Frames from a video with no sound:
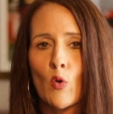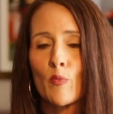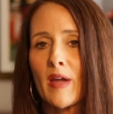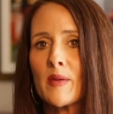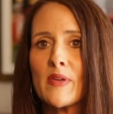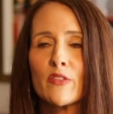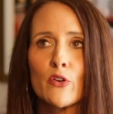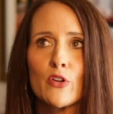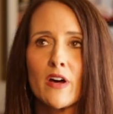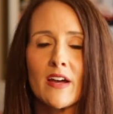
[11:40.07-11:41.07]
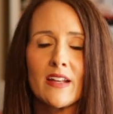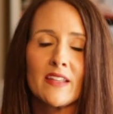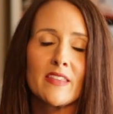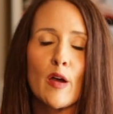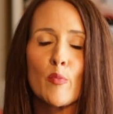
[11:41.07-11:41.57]
or maybe they're not
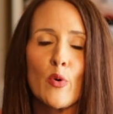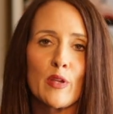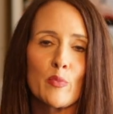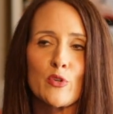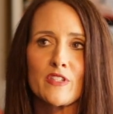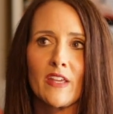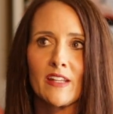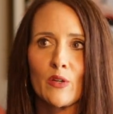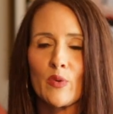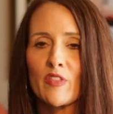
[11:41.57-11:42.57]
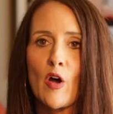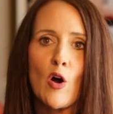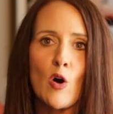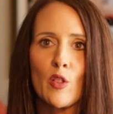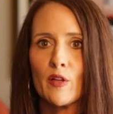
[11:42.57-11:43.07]
at that point presenting with
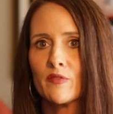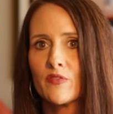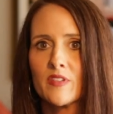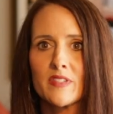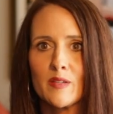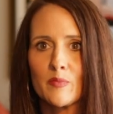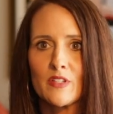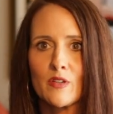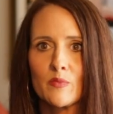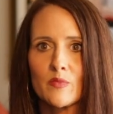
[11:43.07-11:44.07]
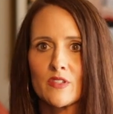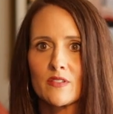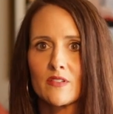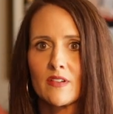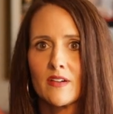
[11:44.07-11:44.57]
all of the
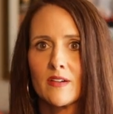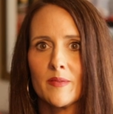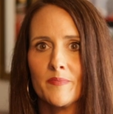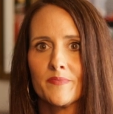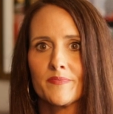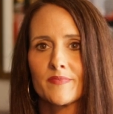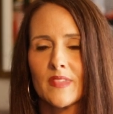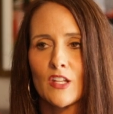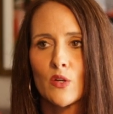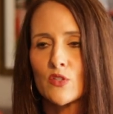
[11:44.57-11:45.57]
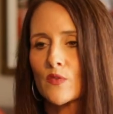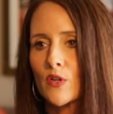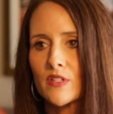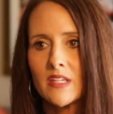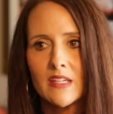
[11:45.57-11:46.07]
symptoms, you know, as
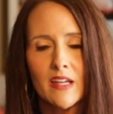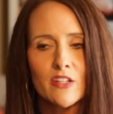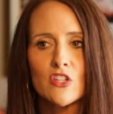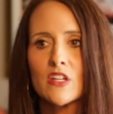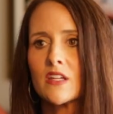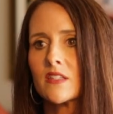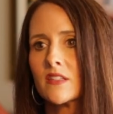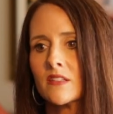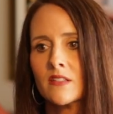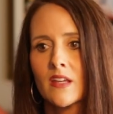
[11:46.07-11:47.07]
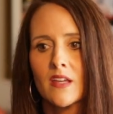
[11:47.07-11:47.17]
far as EKGs and